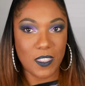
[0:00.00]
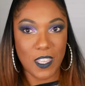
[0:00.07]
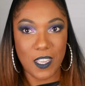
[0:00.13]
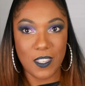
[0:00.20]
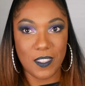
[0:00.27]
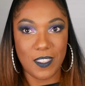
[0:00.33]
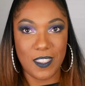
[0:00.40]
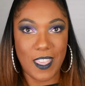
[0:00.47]

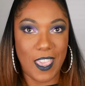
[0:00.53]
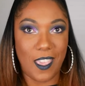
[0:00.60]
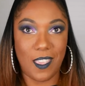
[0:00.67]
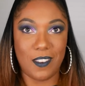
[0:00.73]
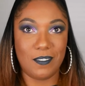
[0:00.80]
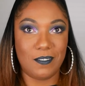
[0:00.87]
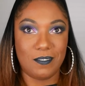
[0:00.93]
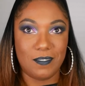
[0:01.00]
think
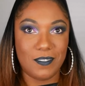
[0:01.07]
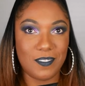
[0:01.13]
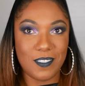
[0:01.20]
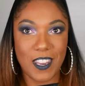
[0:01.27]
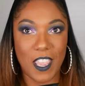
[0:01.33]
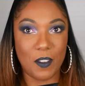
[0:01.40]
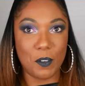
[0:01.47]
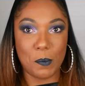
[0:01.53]
that
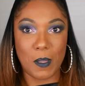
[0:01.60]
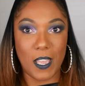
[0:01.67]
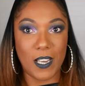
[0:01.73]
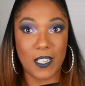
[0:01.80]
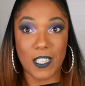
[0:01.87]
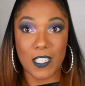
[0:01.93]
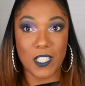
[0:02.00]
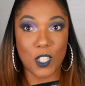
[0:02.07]

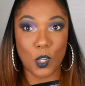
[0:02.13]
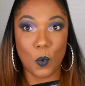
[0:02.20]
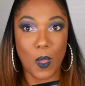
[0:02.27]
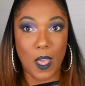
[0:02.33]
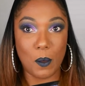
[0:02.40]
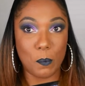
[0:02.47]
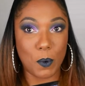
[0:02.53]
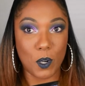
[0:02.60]
everybody needs to go
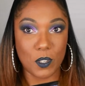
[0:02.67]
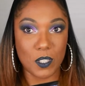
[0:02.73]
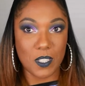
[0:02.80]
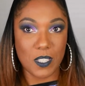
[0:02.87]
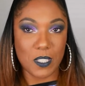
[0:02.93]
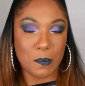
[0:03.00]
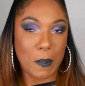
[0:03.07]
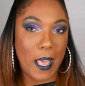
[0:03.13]
out and
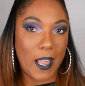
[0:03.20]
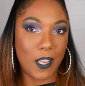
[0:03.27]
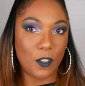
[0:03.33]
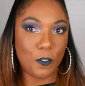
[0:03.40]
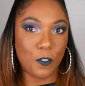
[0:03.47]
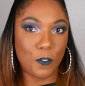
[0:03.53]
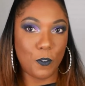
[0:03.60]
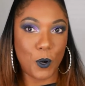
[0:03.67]
purchase this
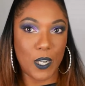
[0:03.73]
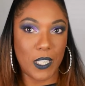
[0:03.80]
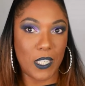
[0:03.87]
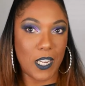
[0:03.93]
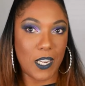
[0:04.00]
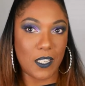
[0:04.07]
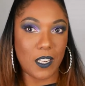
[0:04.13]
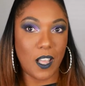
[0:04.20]
palette for
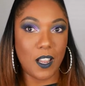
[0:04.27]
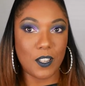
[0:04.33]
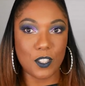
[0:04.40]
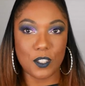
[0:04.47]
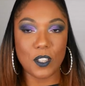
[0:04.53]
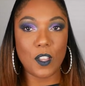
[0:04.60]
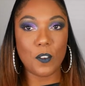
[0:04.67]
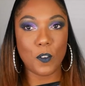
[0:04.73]

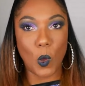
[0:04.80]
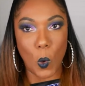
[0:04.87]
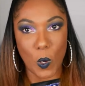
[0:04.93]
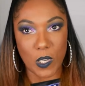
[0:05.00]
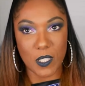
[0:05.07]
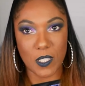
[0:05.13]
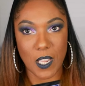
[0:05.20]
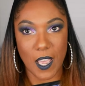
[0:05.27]
$49 of
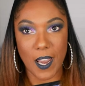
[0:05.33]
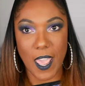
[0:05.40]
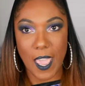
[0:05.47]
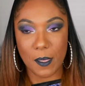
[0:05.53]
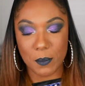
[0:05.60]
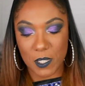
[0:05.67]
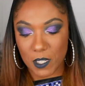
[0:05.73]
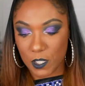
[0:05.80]
course not
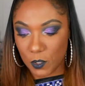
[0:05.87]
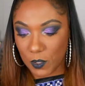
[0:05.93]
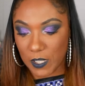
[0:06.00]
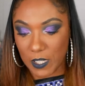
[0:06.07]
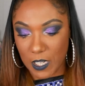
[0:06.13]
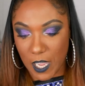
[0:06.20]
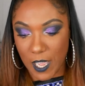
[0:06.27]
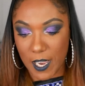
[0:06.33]

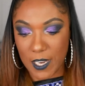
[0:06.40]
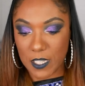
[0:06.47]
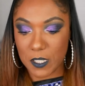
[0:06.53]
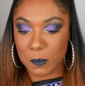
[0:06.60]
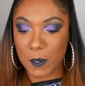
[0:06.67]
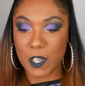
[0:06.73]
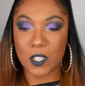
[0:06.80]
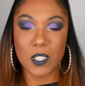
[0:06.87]
absolutely not
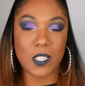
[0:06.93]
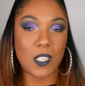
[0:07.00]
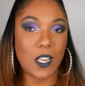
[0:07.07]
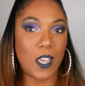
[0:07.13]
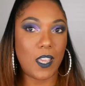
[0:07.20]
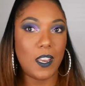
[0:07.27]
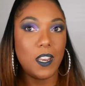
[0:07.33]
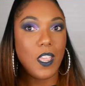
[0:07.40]
especially
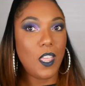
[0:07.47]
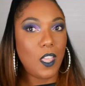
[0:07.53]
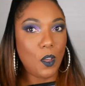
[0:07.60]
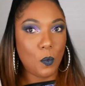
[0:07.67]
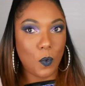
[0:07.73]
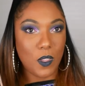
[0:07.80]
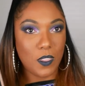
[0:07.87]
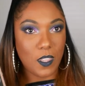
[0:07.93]
not
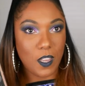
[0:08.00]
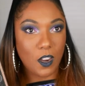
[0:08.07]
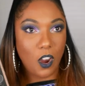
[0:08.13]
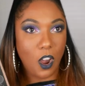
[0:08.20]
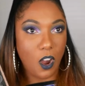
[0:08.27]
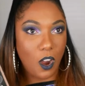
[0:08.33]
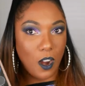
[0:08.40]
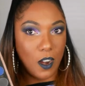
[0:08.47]
when
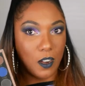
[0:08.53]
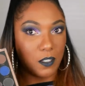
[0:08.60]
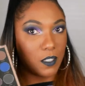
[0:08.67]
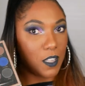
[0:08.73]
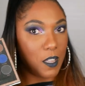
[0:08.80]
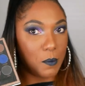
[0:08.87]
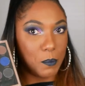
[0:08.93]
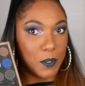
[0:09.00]
there are
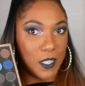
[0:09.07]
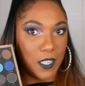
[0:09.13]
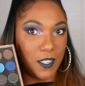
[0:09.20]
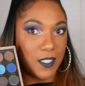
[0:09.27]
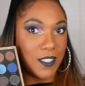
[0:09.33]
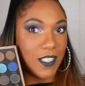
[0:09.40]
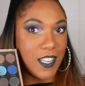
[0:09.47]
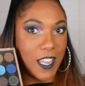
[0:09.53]

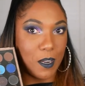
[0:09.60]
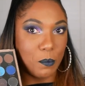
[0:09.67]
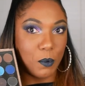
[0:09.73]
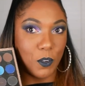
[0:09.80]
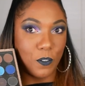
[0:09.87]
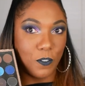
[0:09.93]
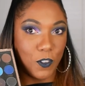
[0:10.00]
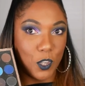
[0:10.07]
companies like
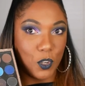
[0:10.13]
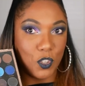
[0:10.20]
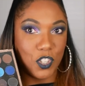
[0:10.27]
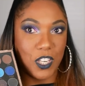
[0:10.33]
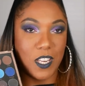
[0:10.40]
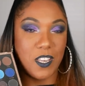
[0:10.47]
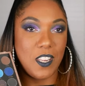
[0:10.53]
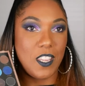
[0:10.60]

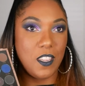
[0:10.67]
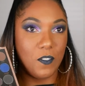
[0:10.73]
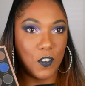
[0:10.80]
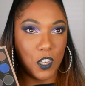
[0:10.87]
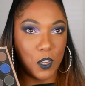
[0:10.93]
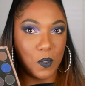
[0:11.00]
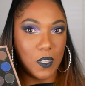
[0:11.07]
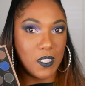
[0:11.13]
Profusion
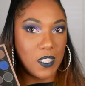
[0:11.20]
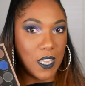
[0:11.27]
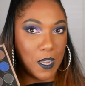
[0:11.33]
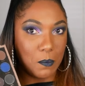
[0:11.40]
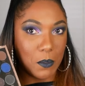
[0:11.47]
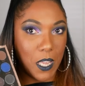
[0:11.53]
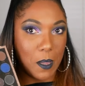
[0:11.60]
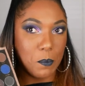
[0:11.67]
giving you the
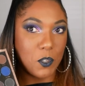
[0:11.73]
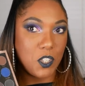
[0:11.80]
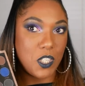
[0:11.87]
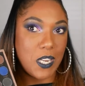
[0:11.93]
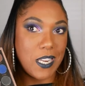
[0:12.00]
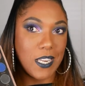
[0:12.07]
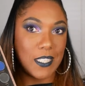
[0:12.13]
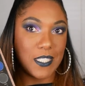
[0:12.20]
same type of
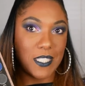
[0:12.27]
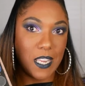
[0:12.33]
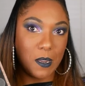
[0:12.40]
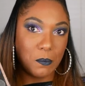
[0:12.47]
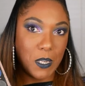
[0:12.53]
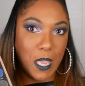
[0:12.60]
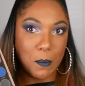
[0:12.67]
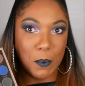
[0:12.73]
shades
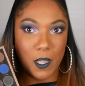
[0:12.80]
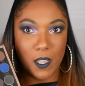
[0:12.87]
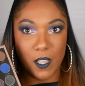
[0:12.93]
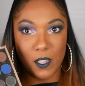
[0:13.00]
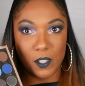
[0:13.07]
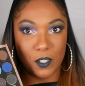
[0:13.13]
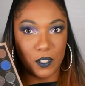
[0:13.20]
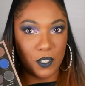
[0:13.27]
same type of
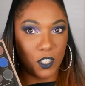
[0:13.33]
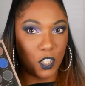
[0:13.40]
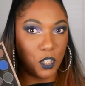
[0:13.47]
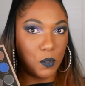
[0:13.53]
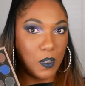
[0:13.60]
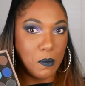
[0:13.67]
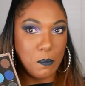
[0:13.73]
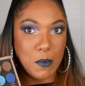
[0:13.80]
colors
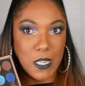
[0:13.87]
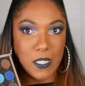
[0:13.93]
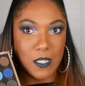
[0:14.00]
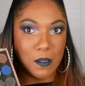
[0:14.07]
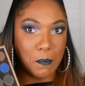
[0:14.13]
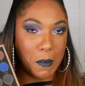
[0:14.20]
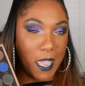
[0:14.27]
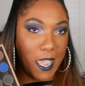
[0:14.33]
that you can
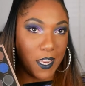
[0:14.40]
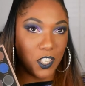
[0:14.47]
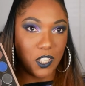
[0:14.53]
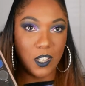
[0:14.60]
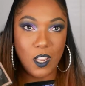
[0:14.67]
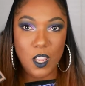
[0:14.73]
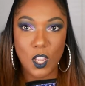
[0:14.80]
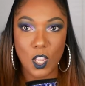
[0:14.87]
mix and
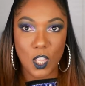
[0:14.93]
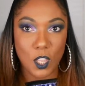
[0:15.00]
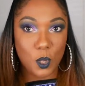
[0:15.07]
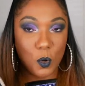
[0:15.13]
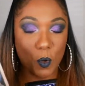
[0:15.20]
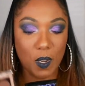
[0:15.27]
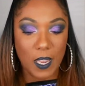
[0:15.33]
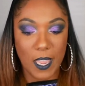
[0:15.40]
match
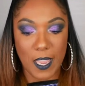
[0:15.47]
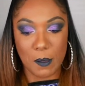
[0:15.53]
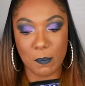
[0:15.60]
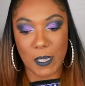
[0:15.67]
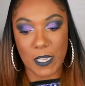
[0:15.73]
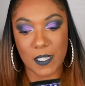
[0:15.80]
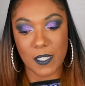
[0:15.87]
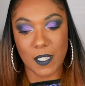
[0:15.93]
and
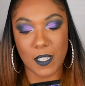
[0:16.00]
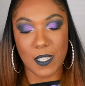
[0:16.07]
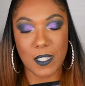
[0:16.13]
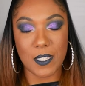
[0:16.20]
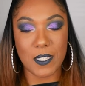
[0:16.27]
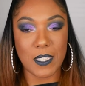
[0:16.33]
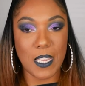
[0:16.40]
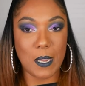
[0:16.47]
create basically
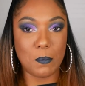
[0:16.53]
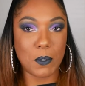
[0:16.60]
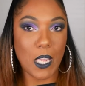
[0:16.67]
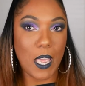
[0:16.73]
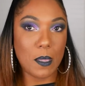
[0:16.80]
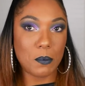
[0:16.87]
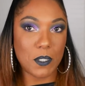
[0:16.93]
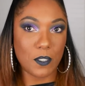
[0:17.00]
the same
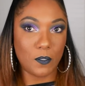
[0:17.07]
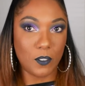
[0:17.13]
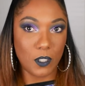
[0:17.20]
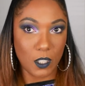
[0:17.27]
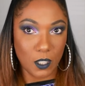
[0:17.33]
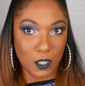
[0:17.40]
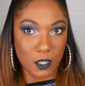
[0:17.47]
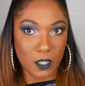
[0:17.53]
types of
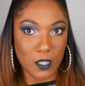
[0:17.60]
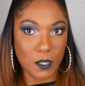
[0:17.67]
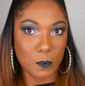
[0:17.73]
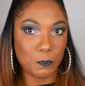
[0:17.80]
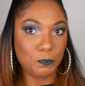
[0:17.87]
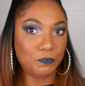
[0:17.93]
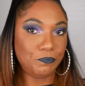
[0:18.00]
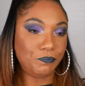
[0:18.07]
looks
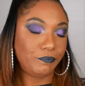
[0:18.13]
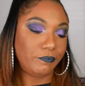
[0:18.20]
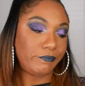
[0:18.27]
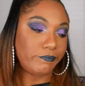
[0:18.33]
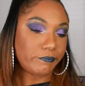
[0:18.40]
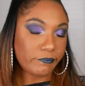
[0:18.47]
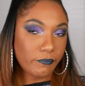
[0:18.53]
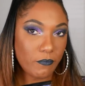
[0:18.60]

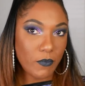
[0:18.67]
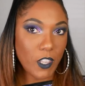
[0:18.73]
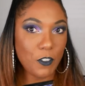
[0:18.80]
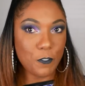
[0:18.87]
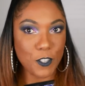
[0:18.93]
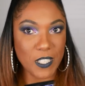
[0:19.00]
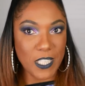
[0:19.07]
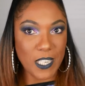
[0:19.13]

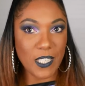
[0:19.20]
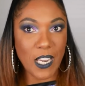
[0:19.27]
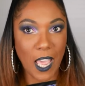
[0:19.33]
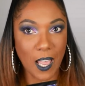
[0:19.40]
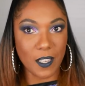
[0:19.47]
for $10.